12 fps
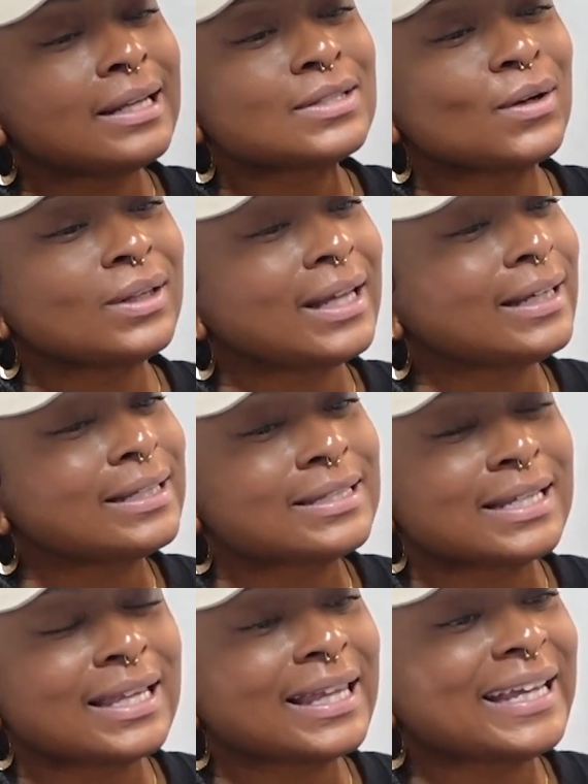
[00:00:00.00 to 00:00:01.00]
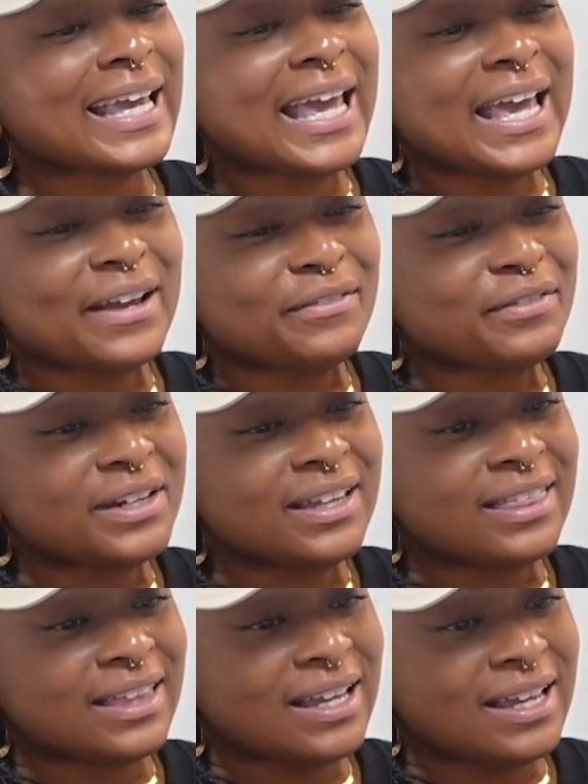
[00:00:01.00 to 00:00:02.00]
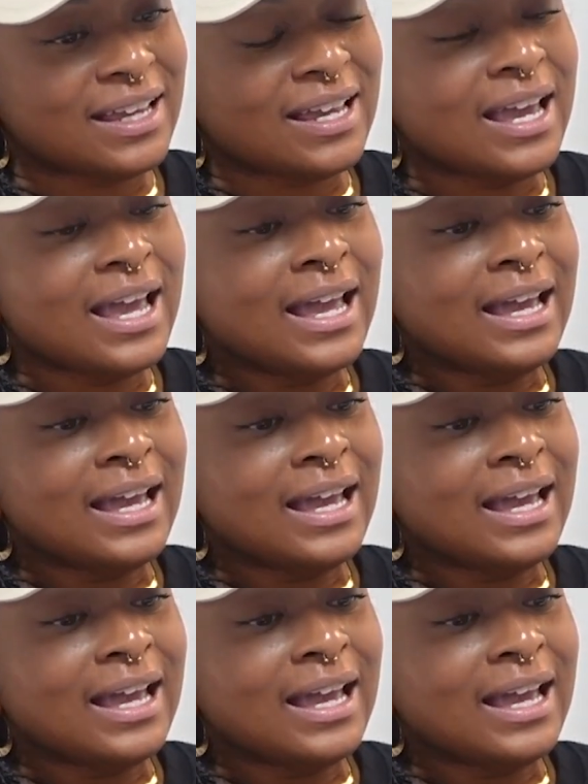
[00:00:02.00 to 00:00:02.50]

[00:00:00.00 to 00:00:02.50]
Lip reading: That's all I can say. Like everything